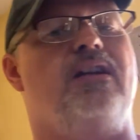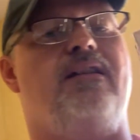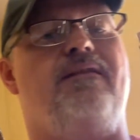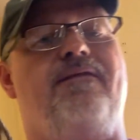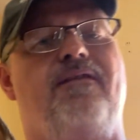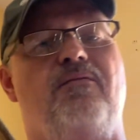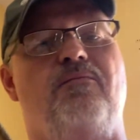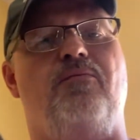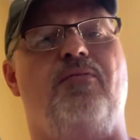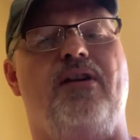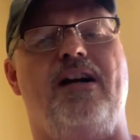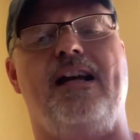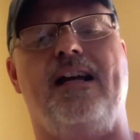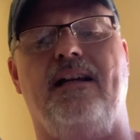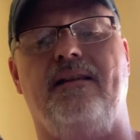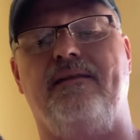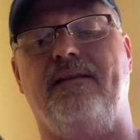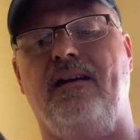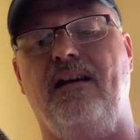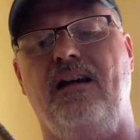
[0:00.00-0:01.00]
different
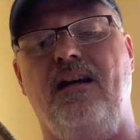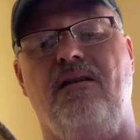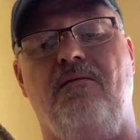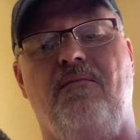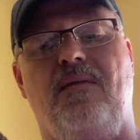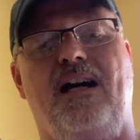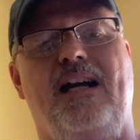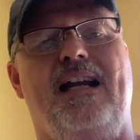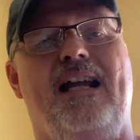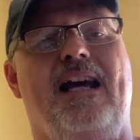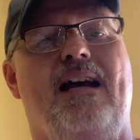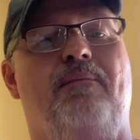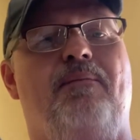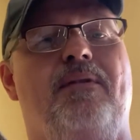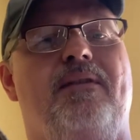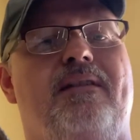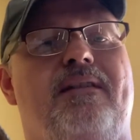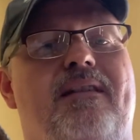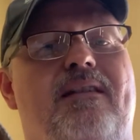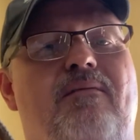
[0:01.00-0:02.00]
brands. Mine
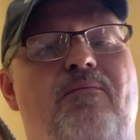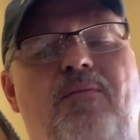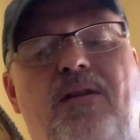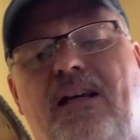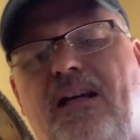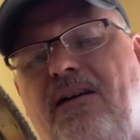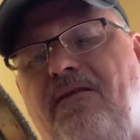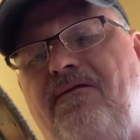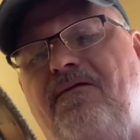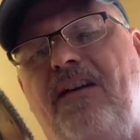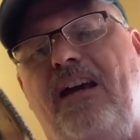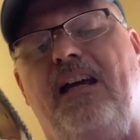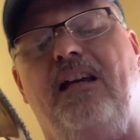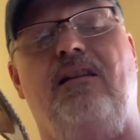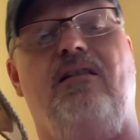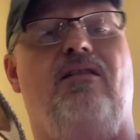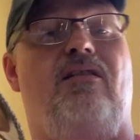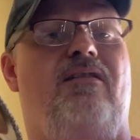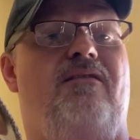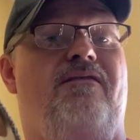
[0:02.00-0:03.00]
happens to be a
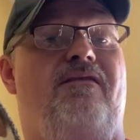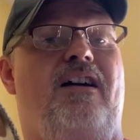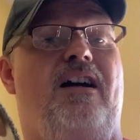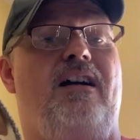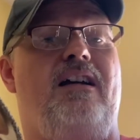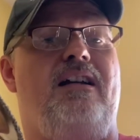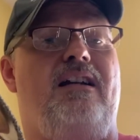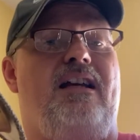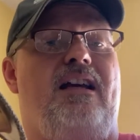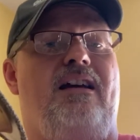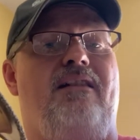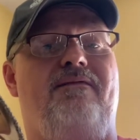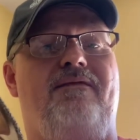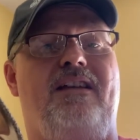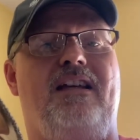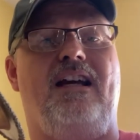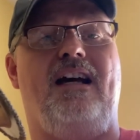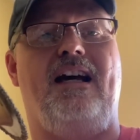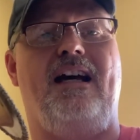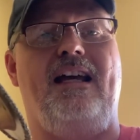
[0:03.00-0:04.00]
Fein or a Fine,
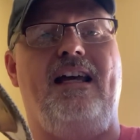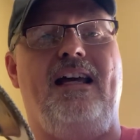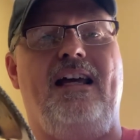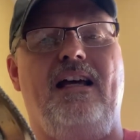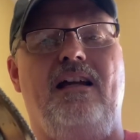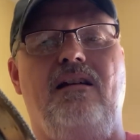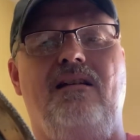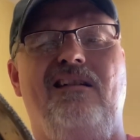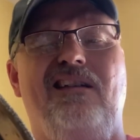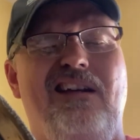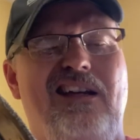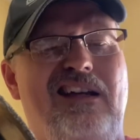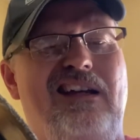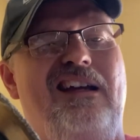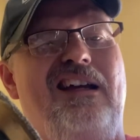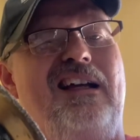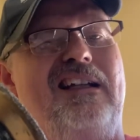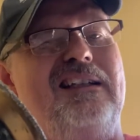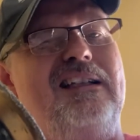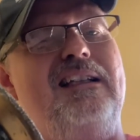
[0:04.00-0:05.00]
F-E-I-N.
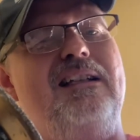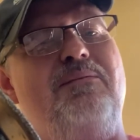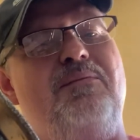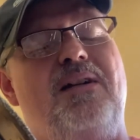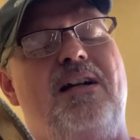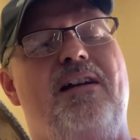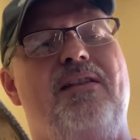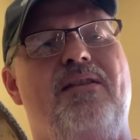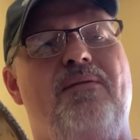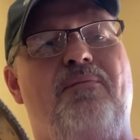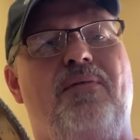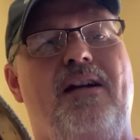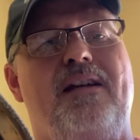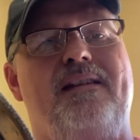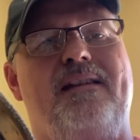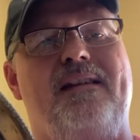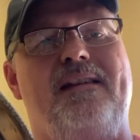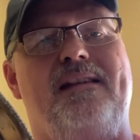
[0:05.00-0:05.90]
A little bit on the pricey